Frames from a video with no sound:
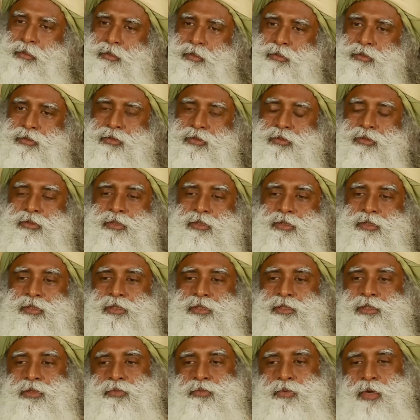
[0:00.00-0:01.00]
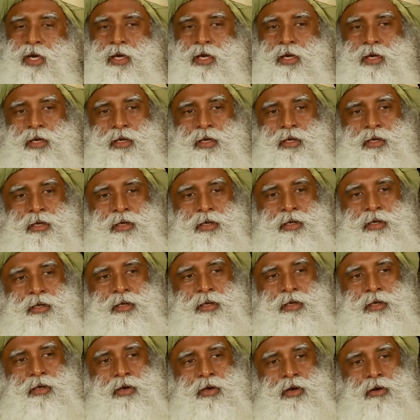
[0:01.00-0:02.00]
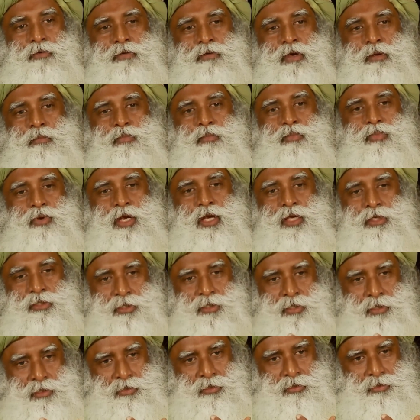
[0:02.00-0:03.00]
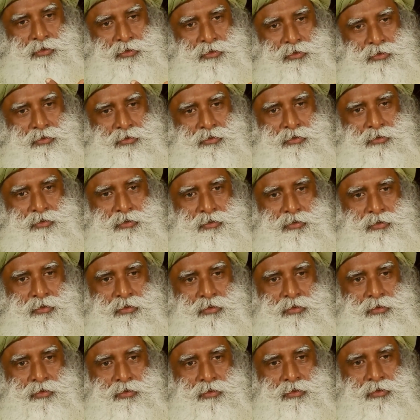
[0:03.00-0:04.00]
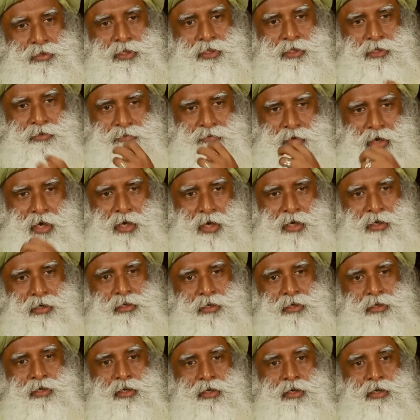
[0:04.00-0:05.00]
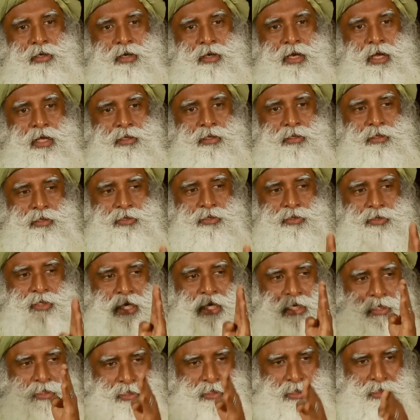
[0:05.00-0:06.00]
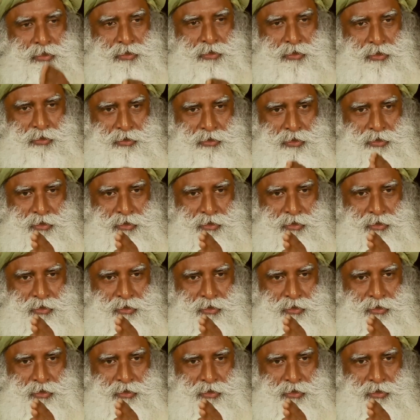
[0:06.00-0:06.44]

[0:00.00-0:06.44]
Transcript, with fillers: So this is a way of embracing the divine rather than dissecting the